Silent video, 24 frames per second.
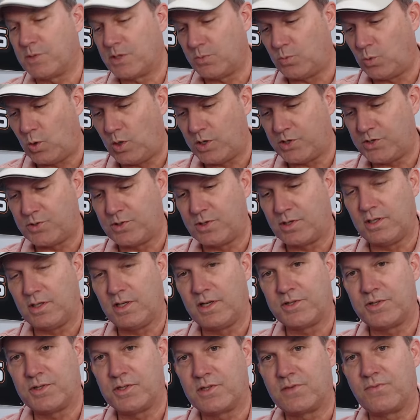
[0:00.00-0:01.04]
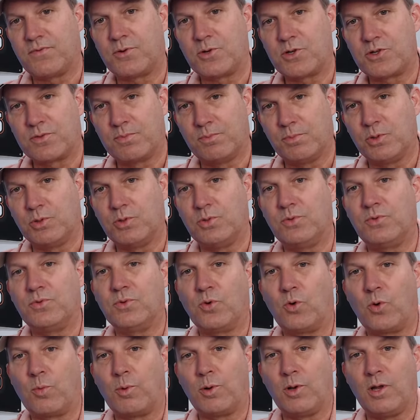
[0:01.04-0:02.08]
and watch your clutches for smooth,
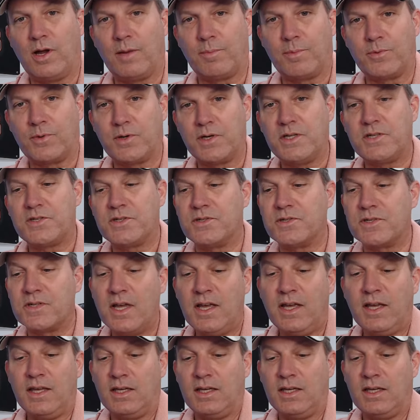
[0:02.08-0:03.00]
normal operations.